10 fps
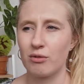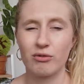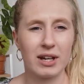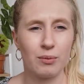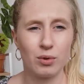
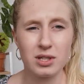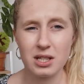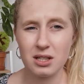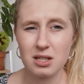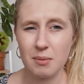really
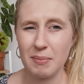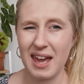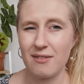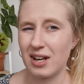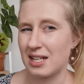wanted but
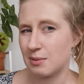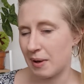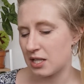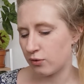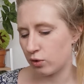haven't had
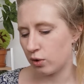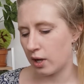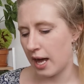space for,